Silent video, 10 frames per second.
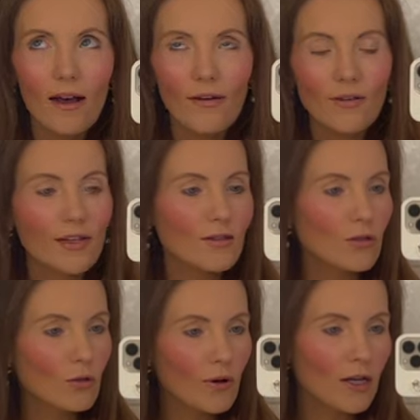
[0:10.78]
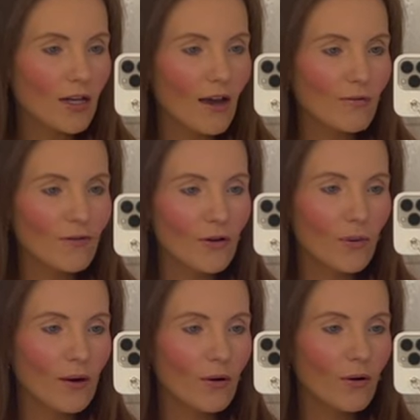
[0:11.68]
I feel like there's so much I have to fill you
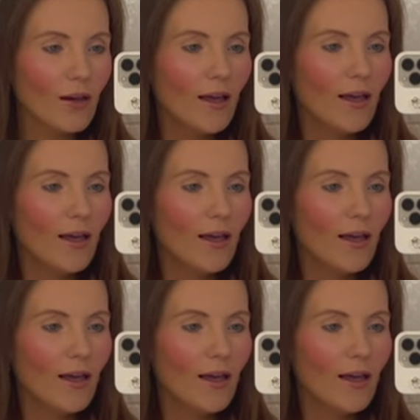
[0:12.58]
in on.